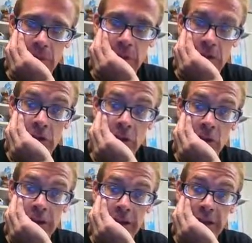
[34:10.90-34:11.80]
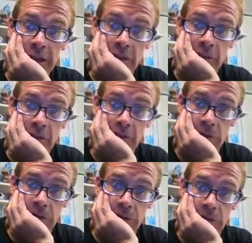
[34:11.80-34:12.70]
And it's only a
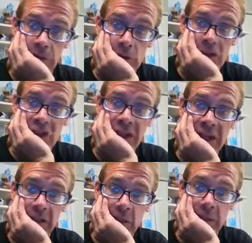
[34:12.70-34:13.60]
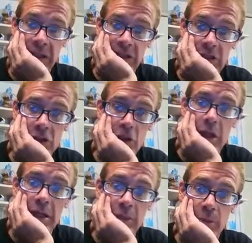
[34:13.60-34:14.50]
handful of you scallywag,
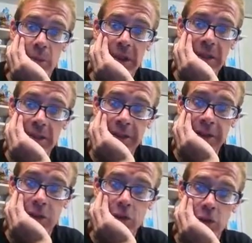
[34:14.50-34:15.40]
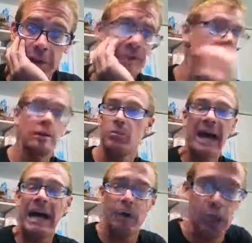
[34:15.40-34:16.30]
swashbuckling, trollistic
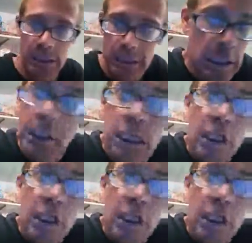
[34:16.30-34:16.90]
pirates